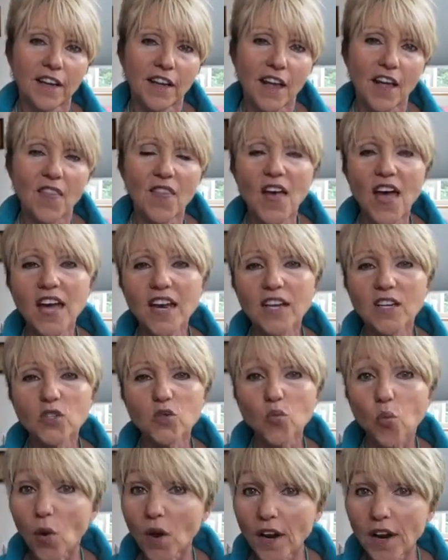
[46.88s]
And that
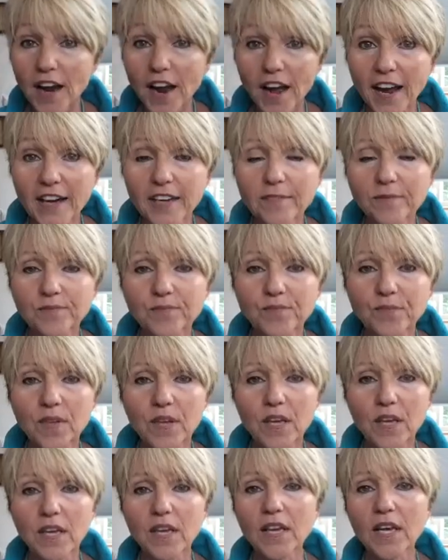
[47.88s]
is, one night,
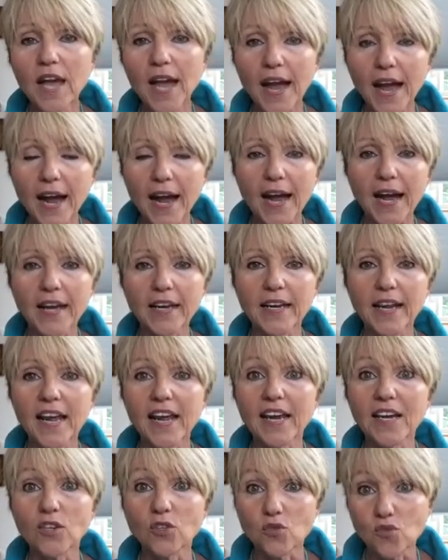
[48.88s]
he had
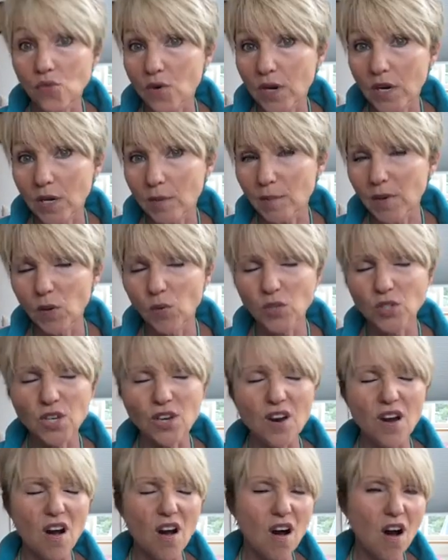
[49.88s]
a dream. It was
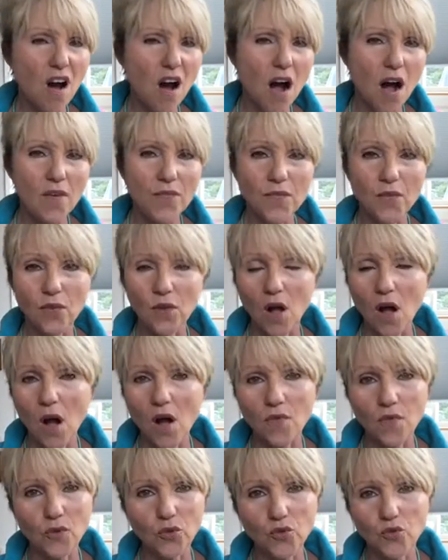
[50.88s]
an awful,
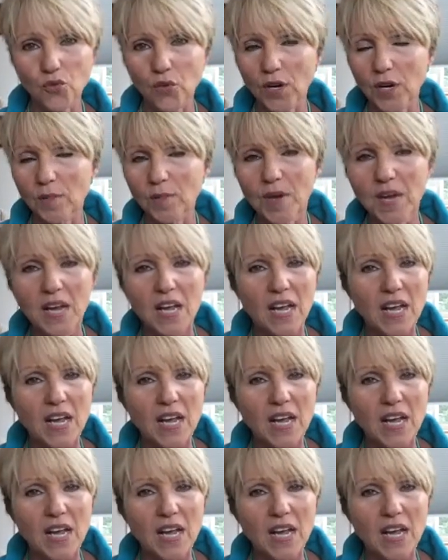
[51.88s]
awful dream.